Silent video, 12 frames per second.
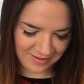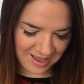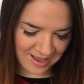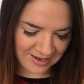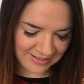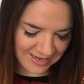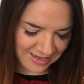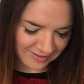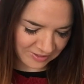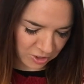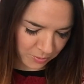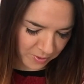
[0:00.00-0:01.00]
Okay, I'm gonna take
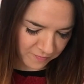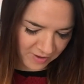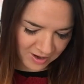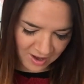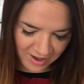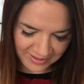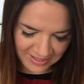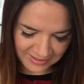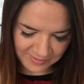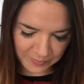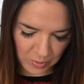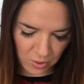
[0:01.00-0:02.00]
the top off. I like
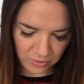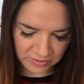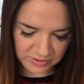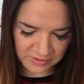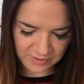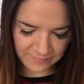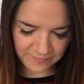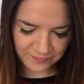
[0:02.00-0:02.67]
this box.